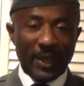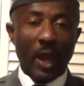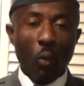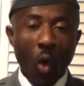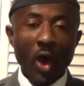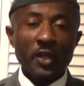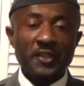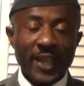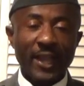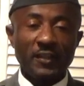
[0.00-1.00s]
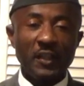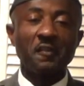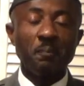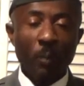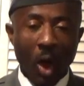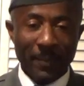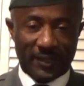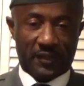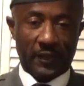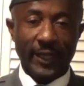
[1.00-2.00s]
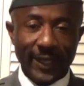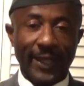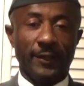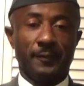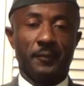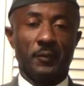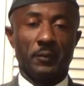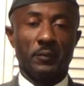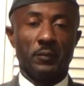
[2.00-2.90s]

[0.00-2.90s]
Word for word: But I want to take this moment again